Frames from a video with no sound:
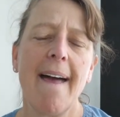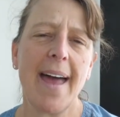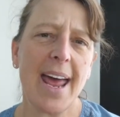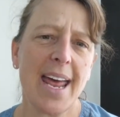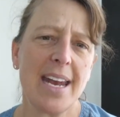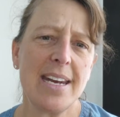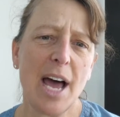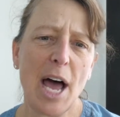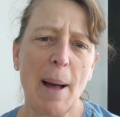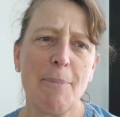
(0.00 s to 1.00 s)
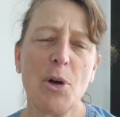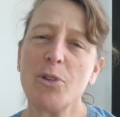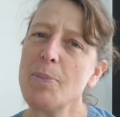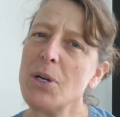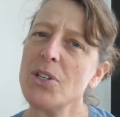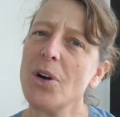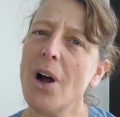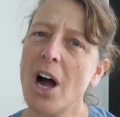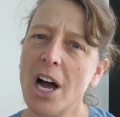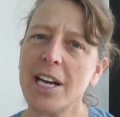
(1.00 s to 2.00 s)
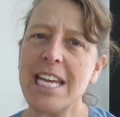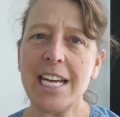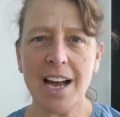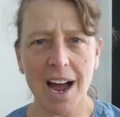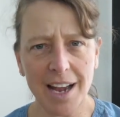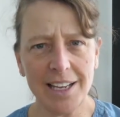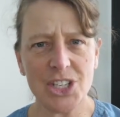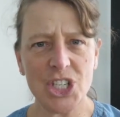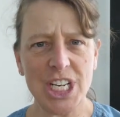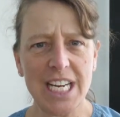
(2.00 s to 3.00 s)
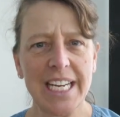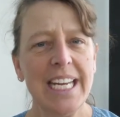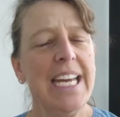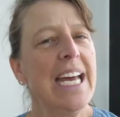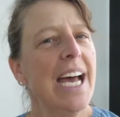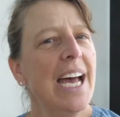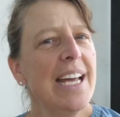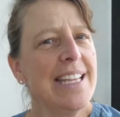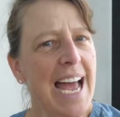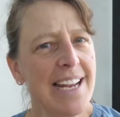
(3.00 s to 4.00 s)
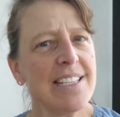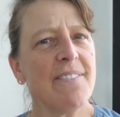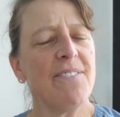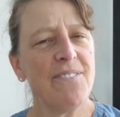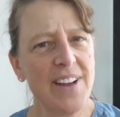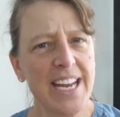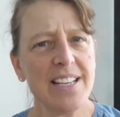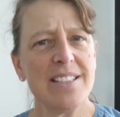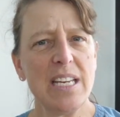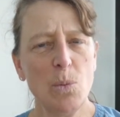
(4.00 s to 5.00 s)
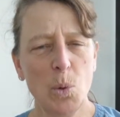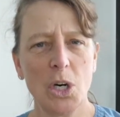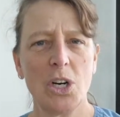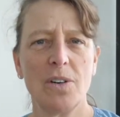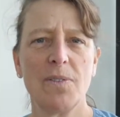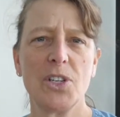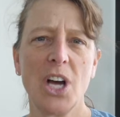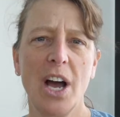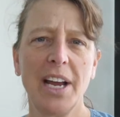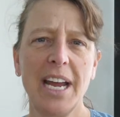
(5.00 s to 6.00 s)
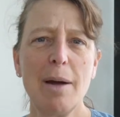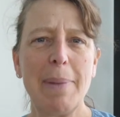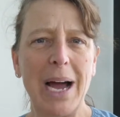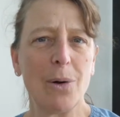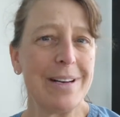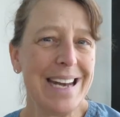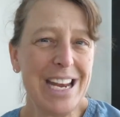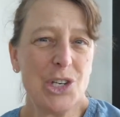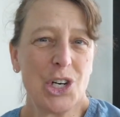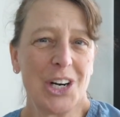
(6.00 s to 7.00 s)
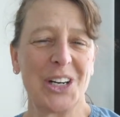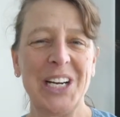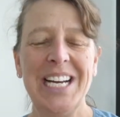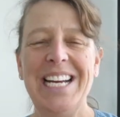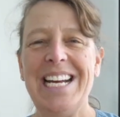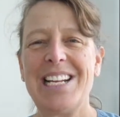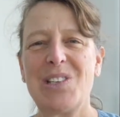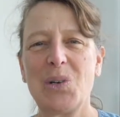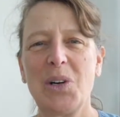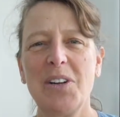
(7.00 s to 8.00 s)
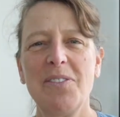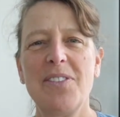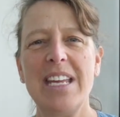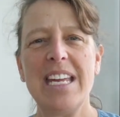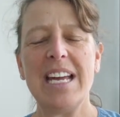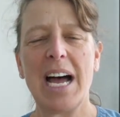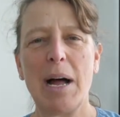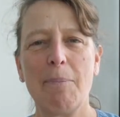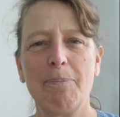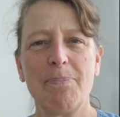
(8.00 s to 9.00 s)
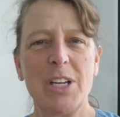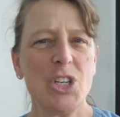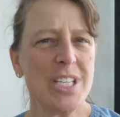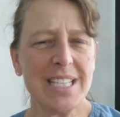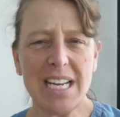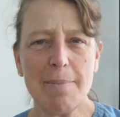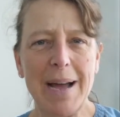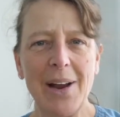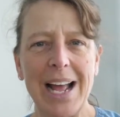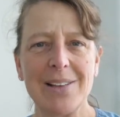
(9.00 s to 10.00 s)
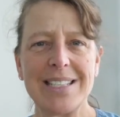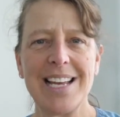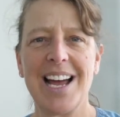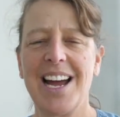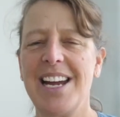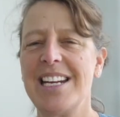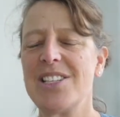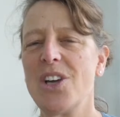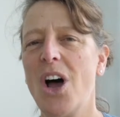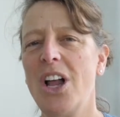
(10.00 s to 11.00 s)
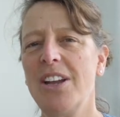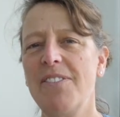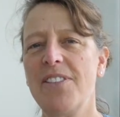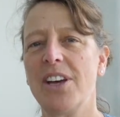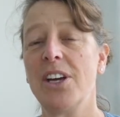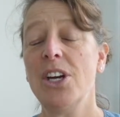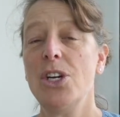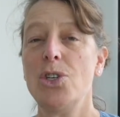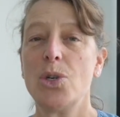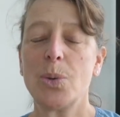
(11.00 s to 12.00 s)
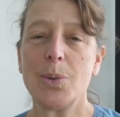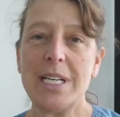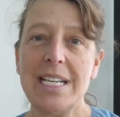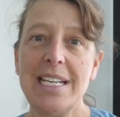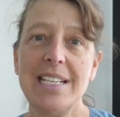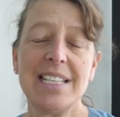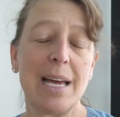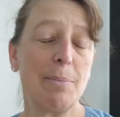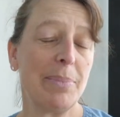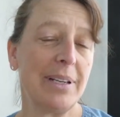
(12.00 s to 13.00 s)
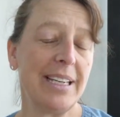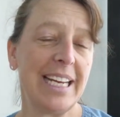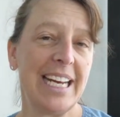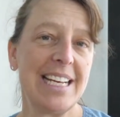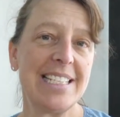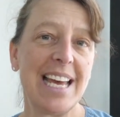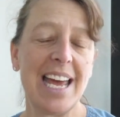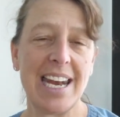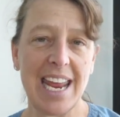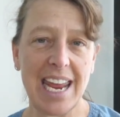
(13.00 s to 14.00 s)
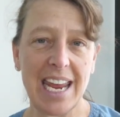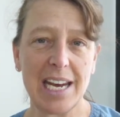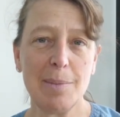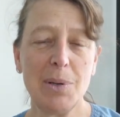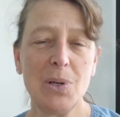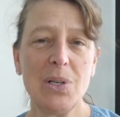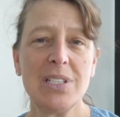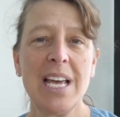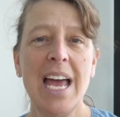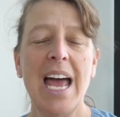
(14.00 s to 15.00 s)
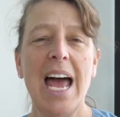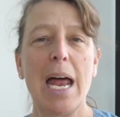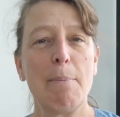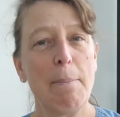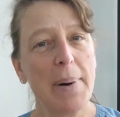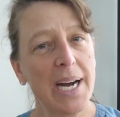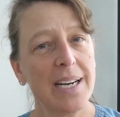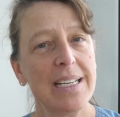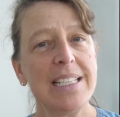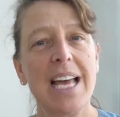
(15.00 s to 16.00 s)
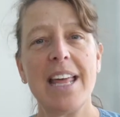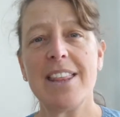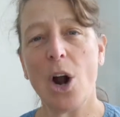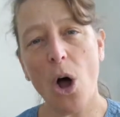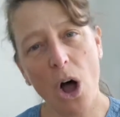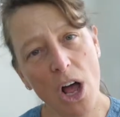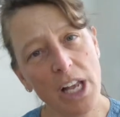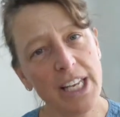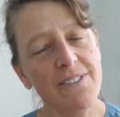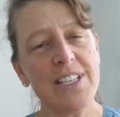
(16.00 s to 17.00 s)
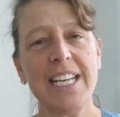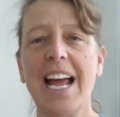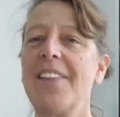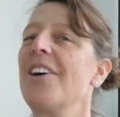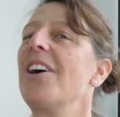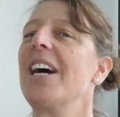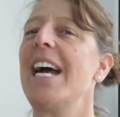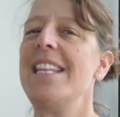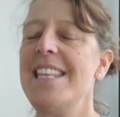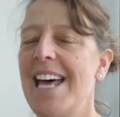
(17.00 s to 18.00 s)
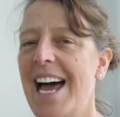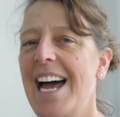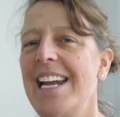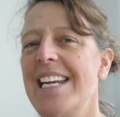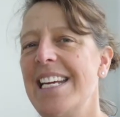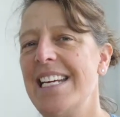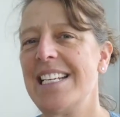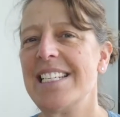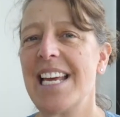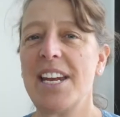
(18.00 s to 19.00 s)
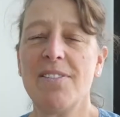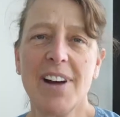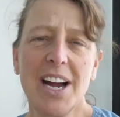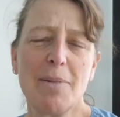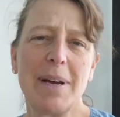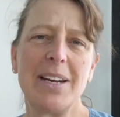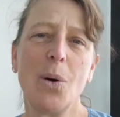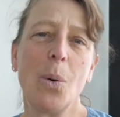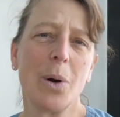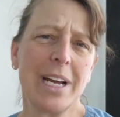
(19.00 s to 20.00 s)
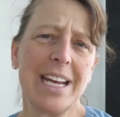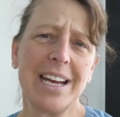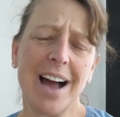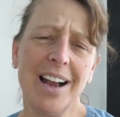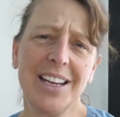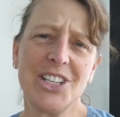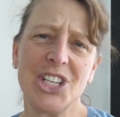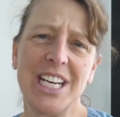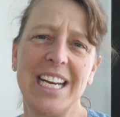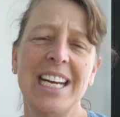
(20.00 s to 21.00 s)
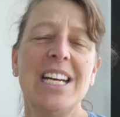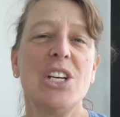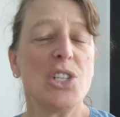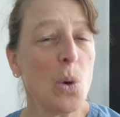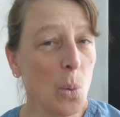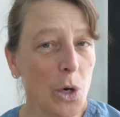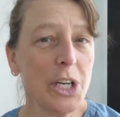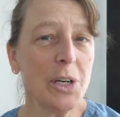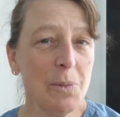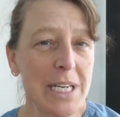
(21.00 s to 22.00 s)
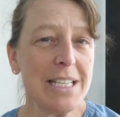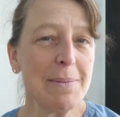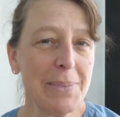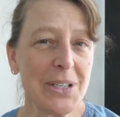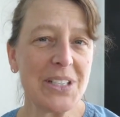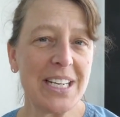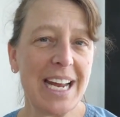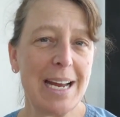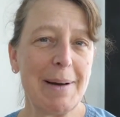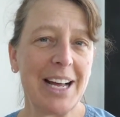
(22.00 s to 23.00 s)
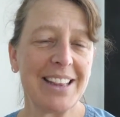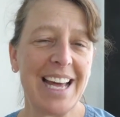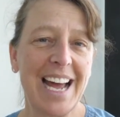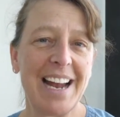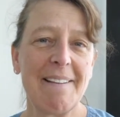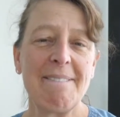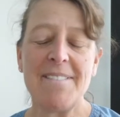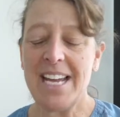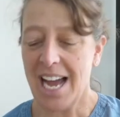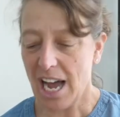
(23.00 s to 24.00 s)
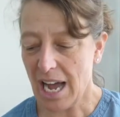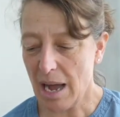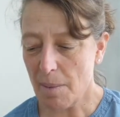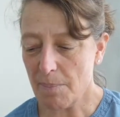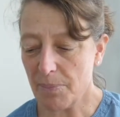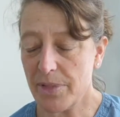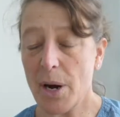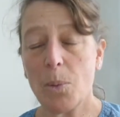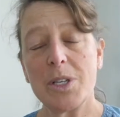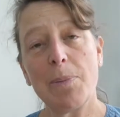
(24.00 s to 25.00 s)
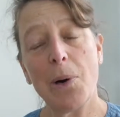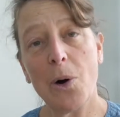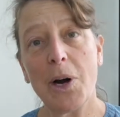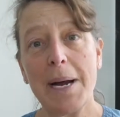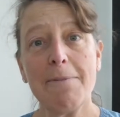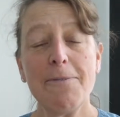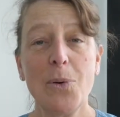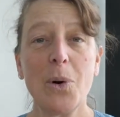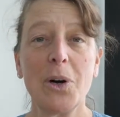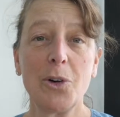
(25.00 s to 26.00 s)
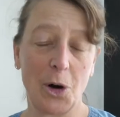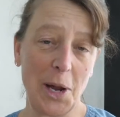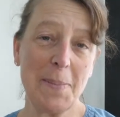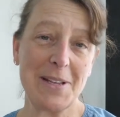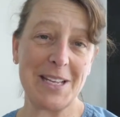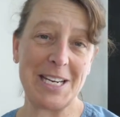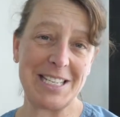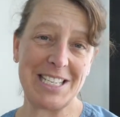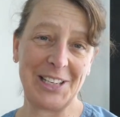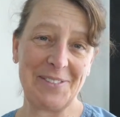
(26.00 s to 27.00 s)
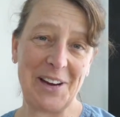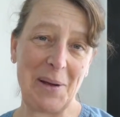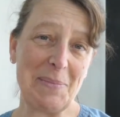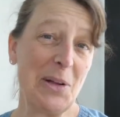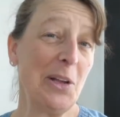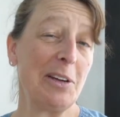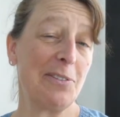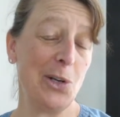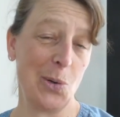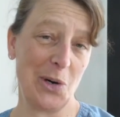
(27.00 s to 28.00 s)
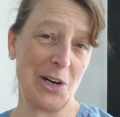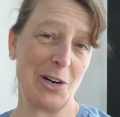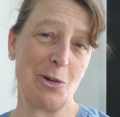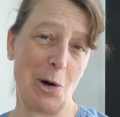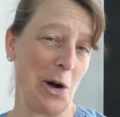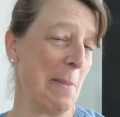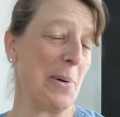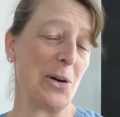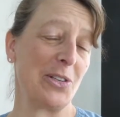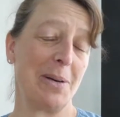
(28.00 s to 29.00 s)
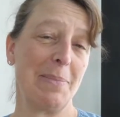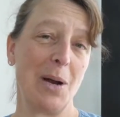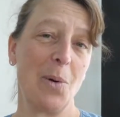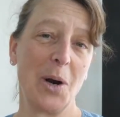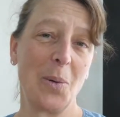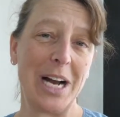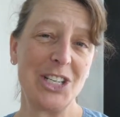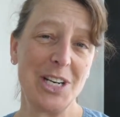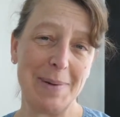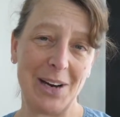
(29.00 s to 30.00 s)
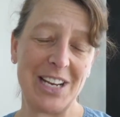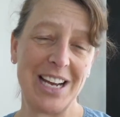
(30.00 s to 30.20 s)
And um, those books are on ecology. And that is a fancy word for talking about nature. It's sort of the um, just think about outside. It's all of the trees and plants and animals and bugs that all live together. And that is an environment or ecology. So we're going to read some books today about that. Um, there was a program for grown-ups that is still available if your grown-up person might want to watch it about